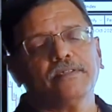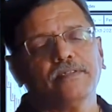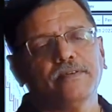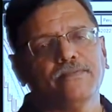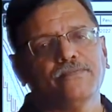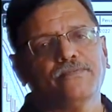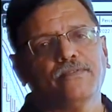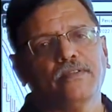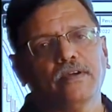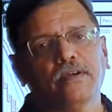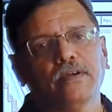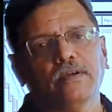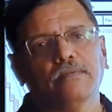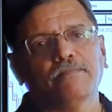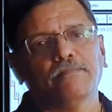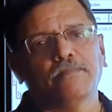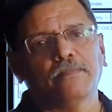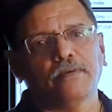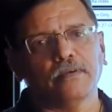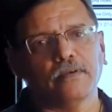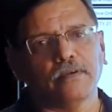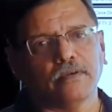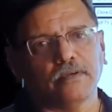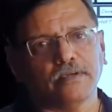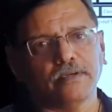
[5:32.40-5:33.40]
if the
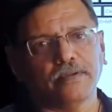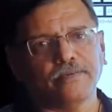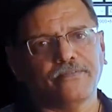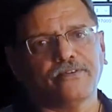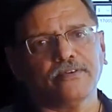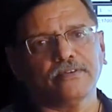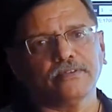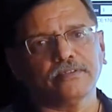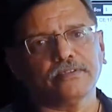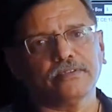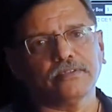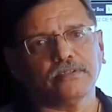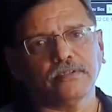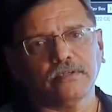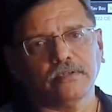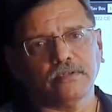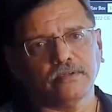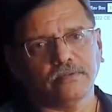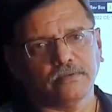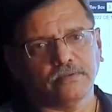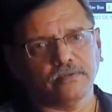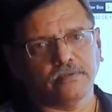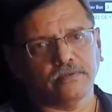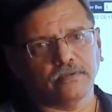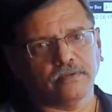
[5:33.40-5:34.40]
difference
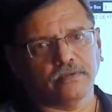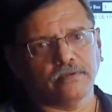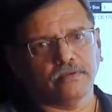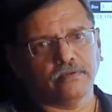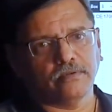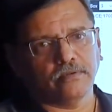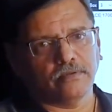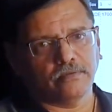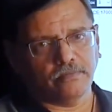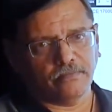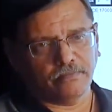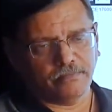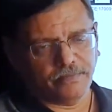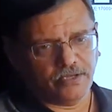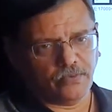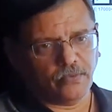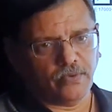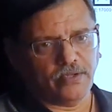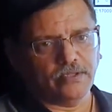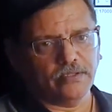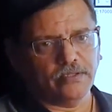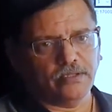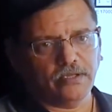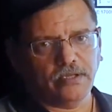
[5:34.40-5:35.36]
between